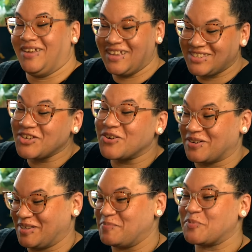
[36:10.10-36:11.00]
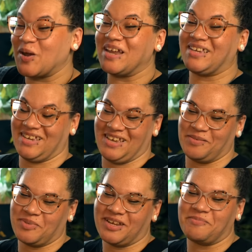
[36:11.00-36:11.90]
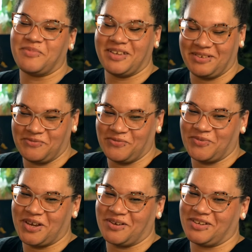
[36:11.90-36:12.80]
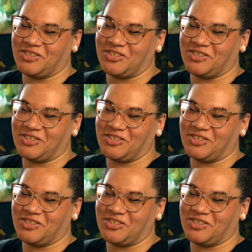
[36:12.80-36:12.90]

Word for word: it's currently breaking, but I'm being very